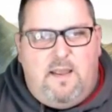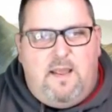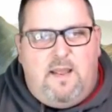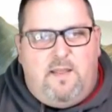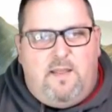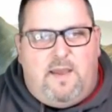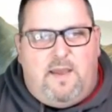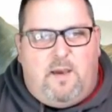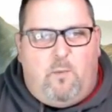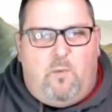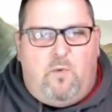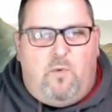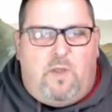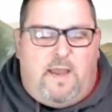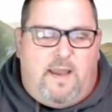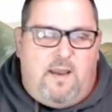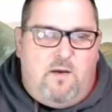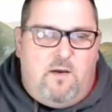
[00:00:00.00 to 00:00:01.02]
that
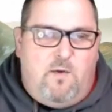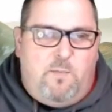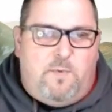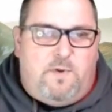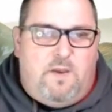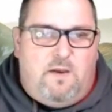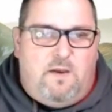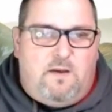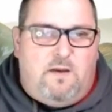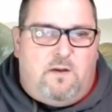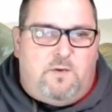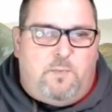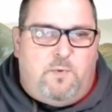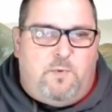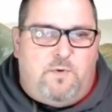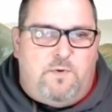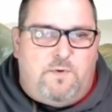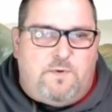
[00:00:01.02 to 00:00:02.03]
will help young
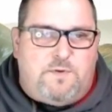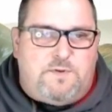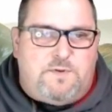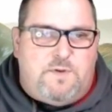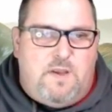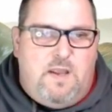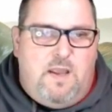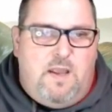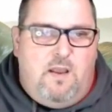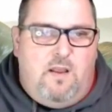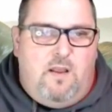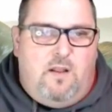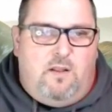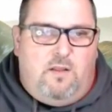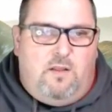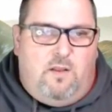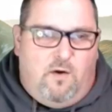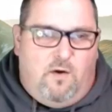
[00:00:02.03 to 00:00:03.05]
entrepreneurs
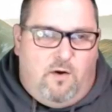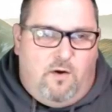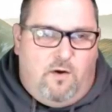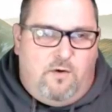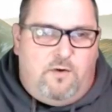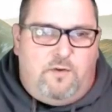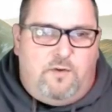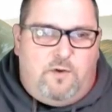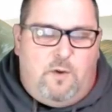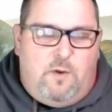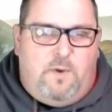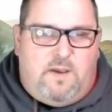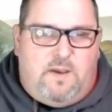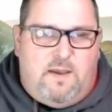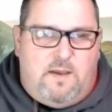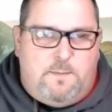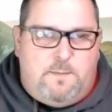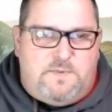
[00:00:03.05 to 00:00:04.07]
learn to
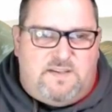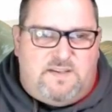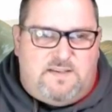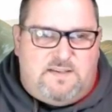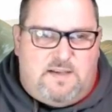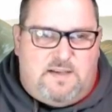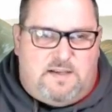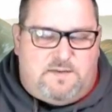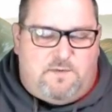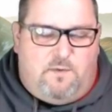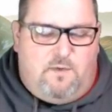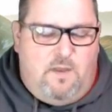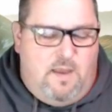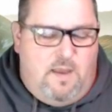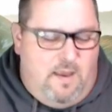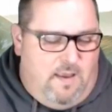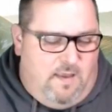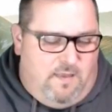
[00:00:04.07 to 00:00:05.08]
become successful.
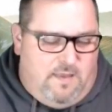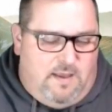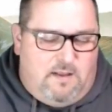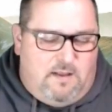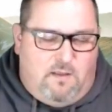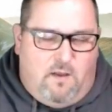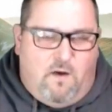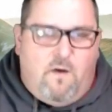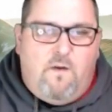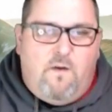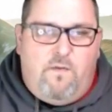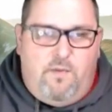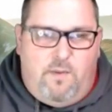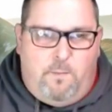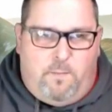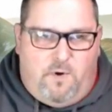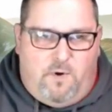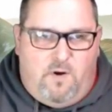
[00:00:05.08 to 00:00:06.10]
They learn
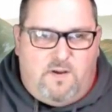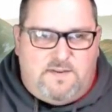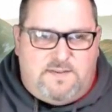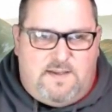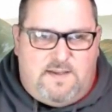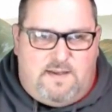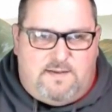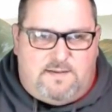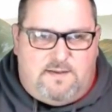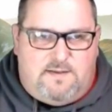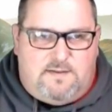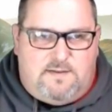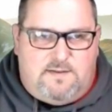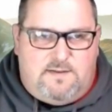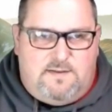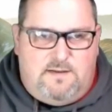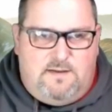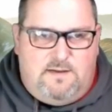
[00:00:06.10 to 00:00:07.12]
the
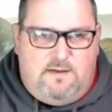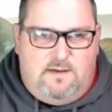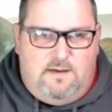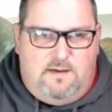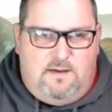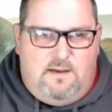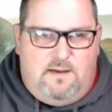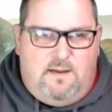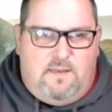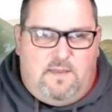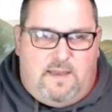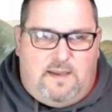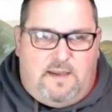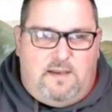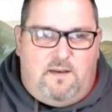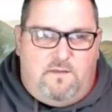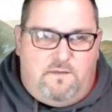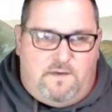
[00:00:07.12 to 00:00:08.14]
processes,
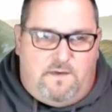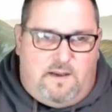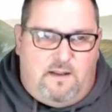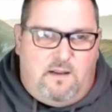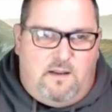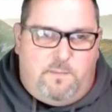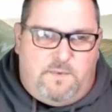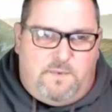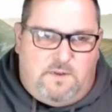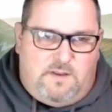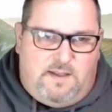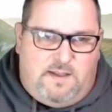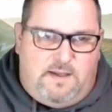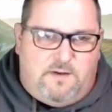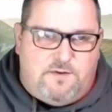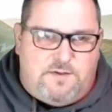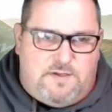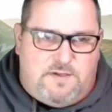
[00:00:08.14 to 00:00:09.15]
they develop the
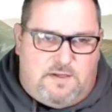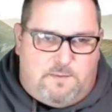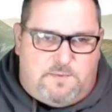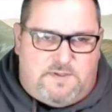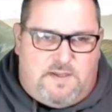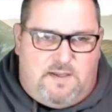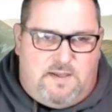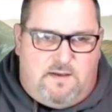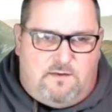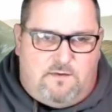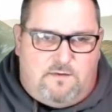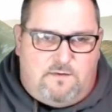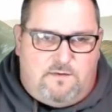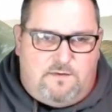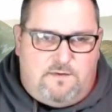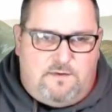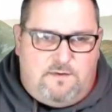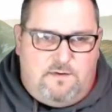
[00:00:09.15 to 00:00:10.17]
leadership skills,